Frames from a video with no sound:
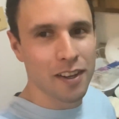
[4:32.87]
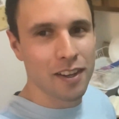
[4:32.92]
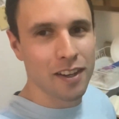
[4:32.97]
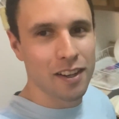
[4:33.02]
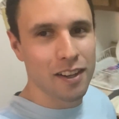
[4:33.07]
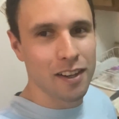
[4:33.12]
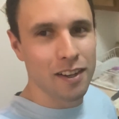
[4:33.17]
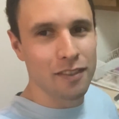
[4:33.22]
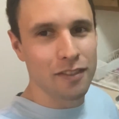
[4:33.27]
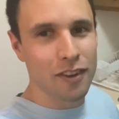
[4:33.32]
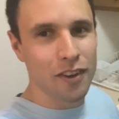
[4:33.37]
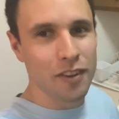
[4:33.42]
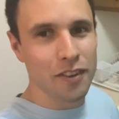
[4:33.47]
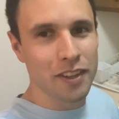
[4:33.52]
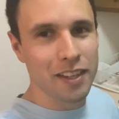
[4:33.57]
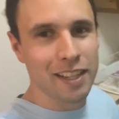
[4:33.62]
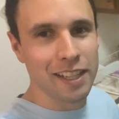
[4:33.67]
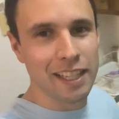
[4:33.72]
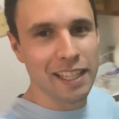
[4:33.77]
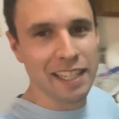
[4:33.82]
of all the
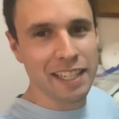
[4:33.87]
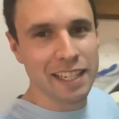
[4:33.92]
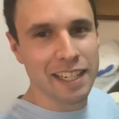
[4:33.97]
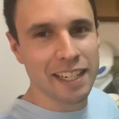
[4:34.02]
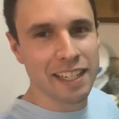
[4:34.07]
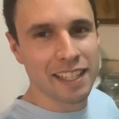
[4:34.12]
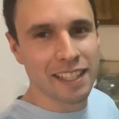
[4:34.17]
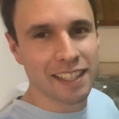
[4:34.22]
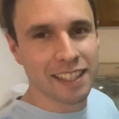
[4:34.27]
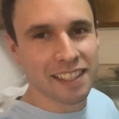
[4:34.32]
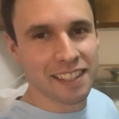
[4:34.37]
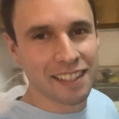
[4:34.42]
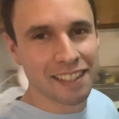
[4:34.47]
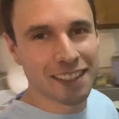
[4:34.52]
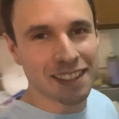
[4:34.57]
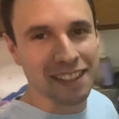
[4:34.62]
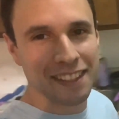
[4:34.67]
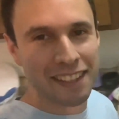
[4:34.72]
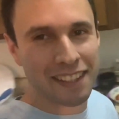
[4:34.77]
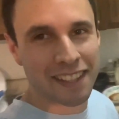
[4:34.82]
cleaning
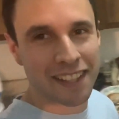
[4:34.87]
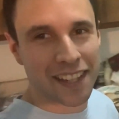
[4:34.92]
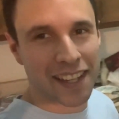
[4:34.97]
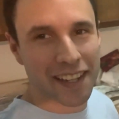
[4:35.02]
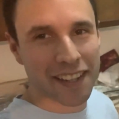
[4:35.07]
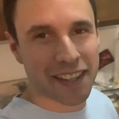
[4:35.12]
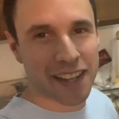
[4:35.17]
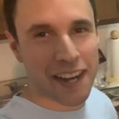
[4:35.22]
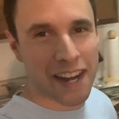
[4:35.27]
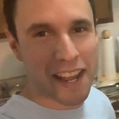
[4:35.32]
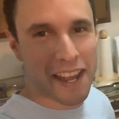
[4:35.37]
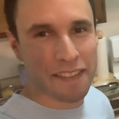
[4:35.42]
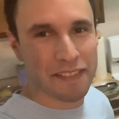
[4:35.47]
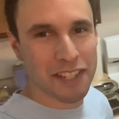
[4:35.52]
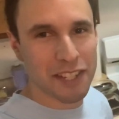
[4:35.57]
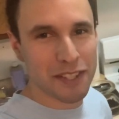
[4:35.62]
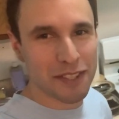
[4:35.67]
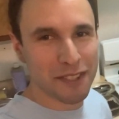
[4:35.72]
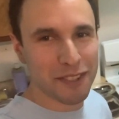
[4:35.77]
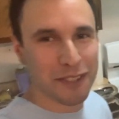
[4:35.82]
that I have to
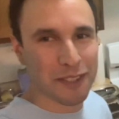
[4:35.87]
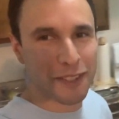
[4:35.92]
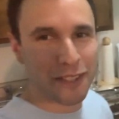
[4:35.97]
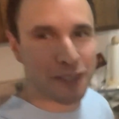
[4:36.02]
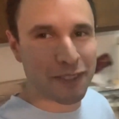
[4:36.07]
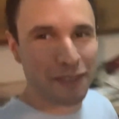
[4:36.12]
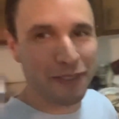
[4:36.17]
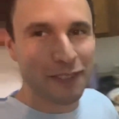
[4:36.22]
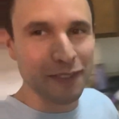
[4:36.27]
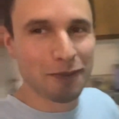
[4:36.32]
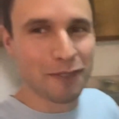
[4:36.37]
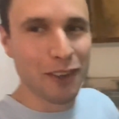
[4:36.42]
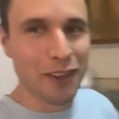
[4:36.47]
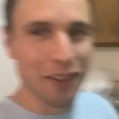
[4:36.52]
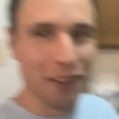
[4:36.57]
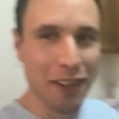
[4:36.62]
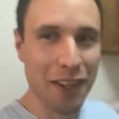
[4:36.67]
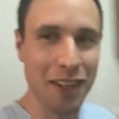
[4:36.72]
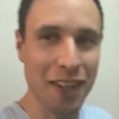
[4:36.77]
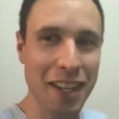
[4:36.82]
do from all
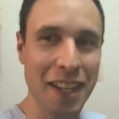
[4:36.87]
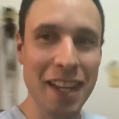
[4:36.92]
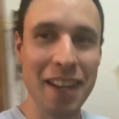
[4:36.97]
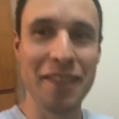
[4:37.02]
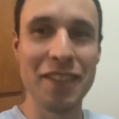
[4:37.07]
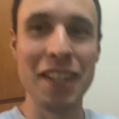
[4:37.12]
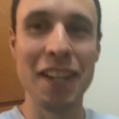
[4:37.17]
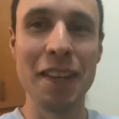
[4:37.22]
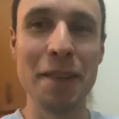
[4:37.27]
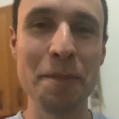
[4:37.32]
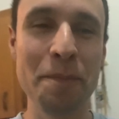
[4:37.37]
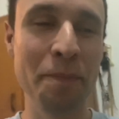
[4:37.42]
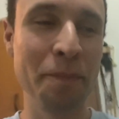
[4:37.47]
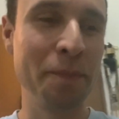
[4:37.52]
the cooking I've done.